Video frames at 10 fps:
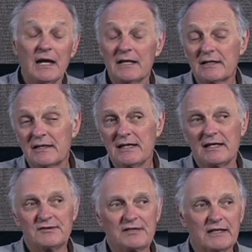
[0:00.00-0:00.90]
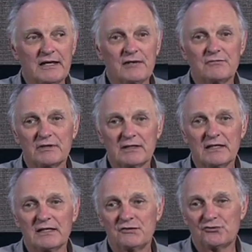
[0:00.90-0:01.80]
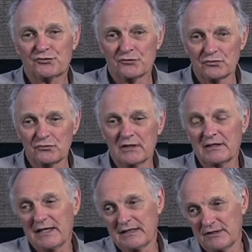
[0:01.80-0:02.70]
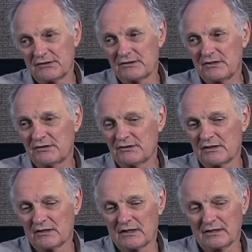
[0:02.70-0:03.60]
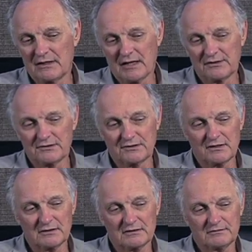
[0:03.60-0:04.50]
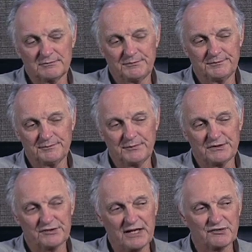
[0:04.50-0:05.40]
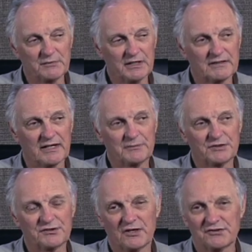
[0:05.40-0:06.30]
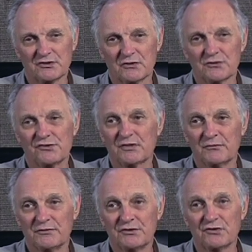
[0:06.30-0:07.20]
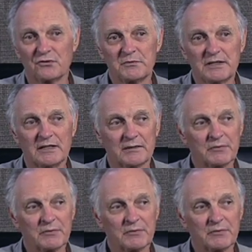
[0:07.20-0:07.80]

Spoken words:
The thing is that it really is true. Again, this has been said so many times it starts to lose some of its own meaning.